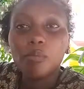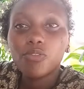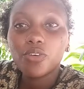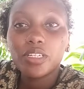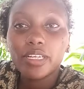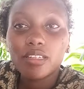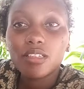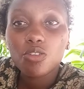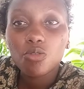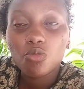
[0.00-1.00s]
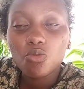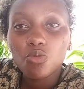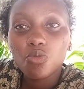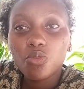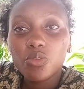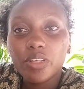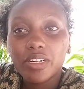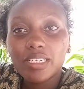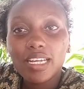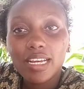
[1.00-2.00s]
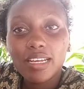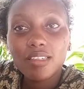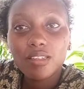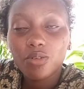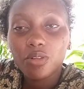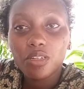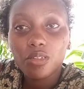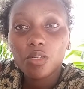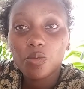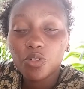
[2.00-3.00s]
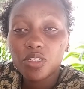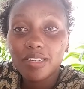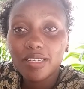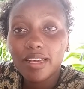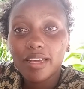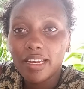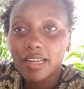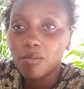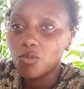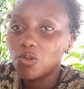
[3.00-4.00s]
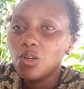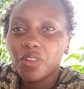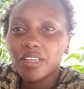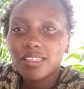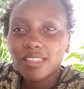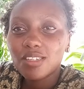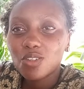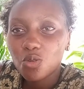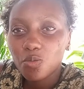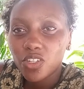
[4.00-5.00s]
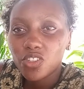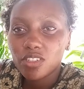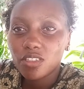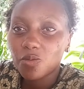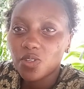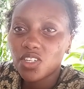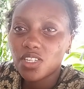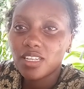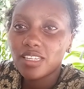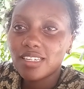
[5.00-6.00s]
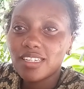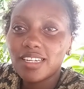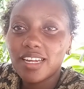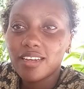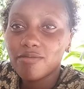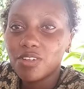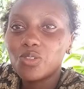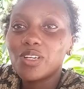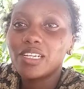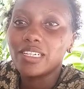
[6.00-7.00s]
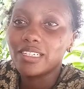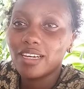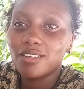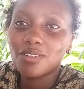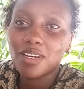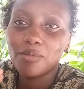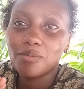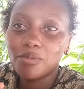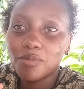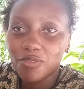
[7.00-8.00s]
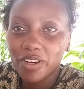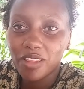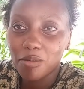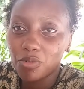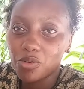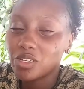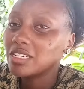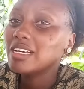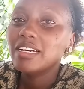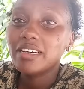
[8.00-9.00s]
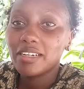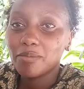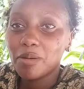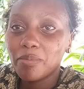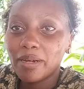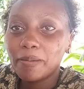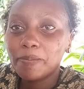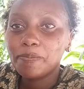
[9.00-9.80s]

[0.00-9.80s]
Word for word: before it gets to the retailers or the distributors here in Lamu. There's too much transportation that's needed and eventually it has to come via the boat. Remember,